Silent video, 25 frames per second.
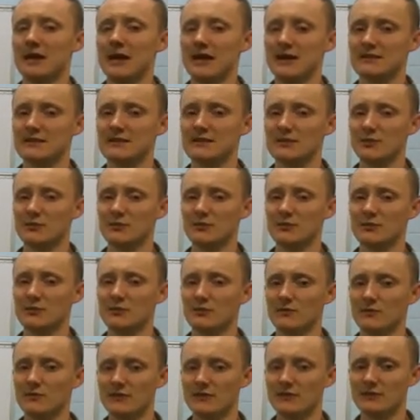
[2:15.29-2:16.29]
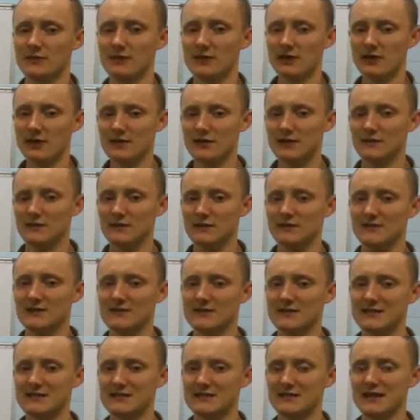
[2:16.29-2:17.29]
And so the idea of
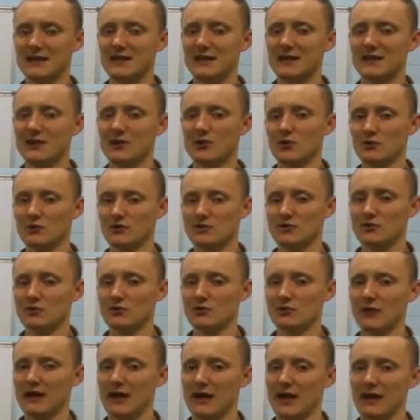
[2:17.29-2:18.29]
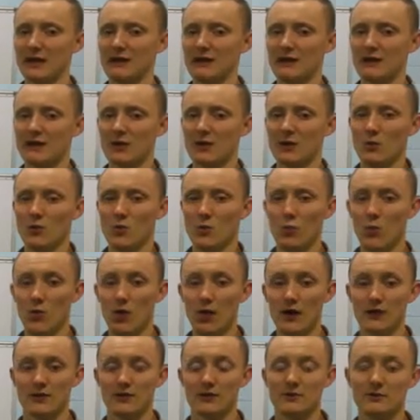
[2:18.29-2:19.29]
this is taking an honest look at
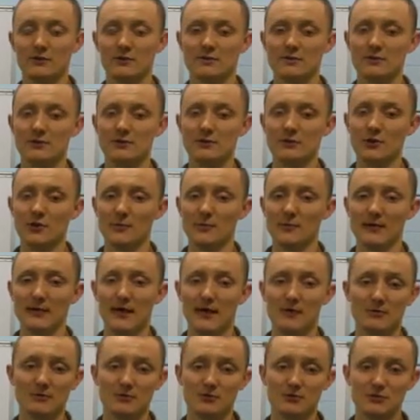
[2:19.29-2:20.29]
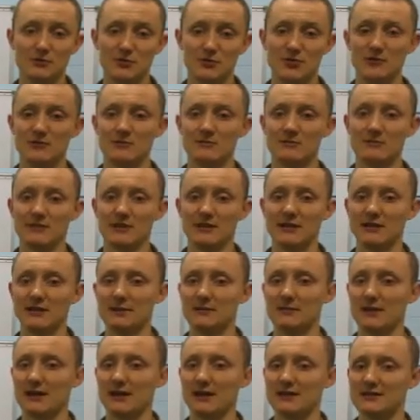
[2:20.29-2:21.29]
why you've not been able to achieve something in the
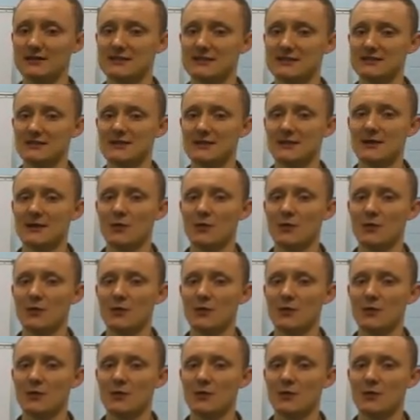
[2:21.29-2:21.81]
past,